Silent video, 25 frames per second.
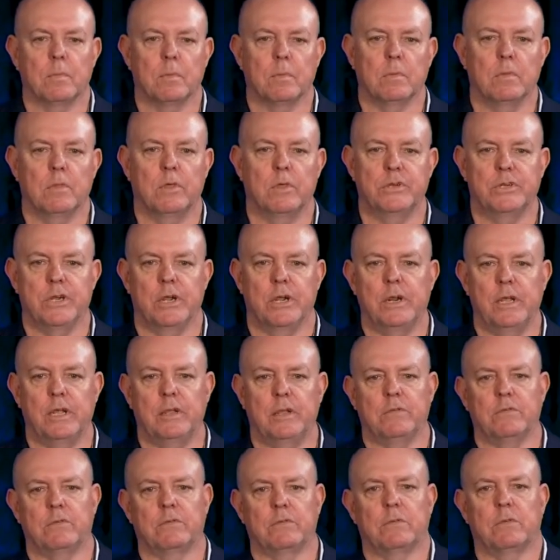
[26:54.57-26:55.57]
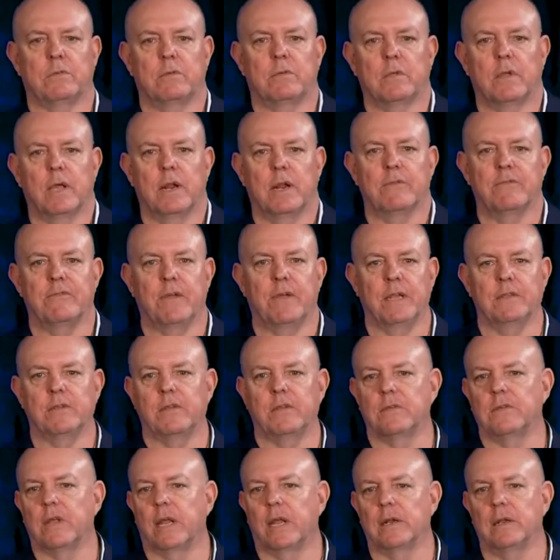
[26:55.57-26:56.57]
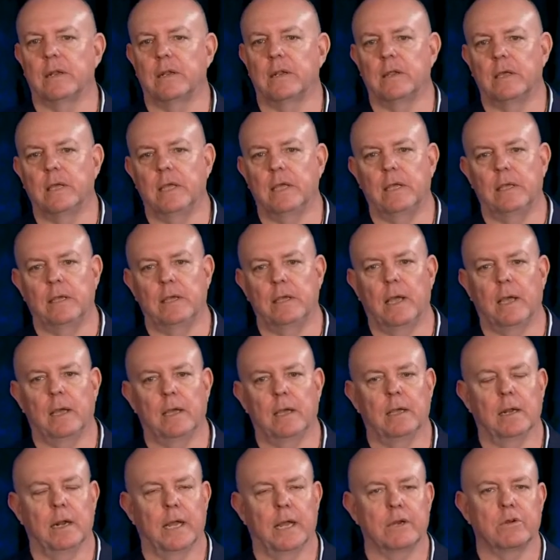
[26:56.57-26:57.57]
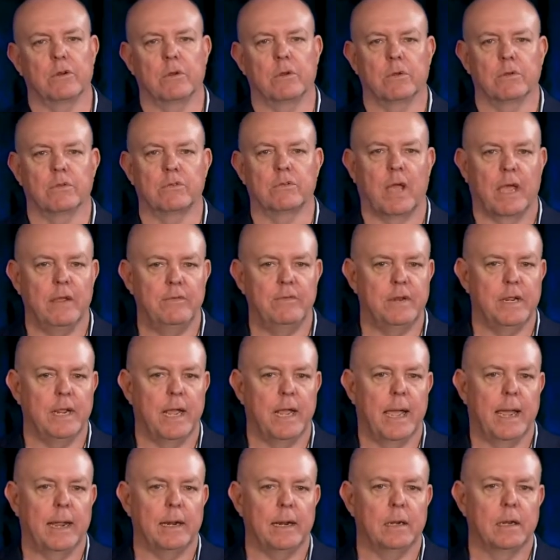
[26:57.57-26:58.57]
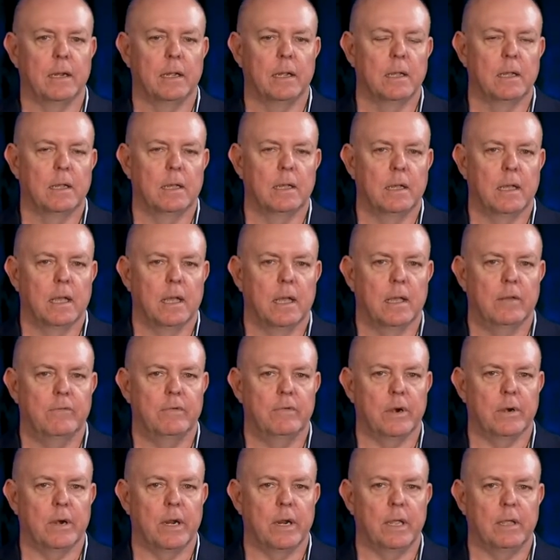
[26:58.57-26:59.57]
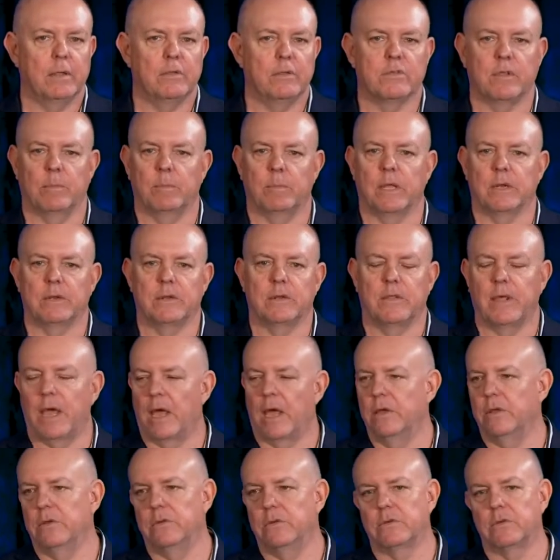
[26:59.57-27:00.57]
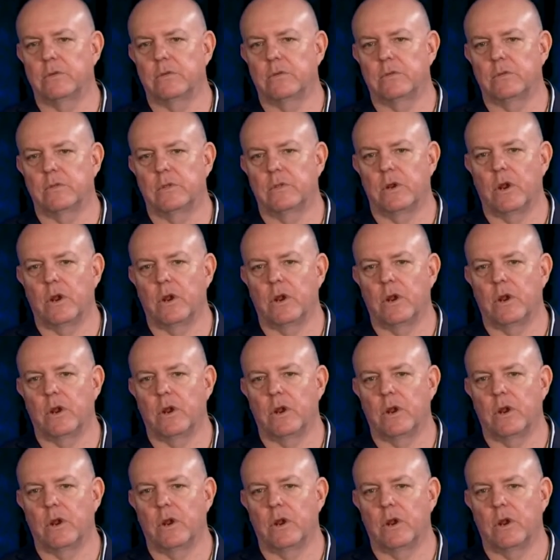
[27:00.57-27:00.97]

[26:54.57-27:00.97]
The duties and offences under the Electrical Safety Act are very similar to those that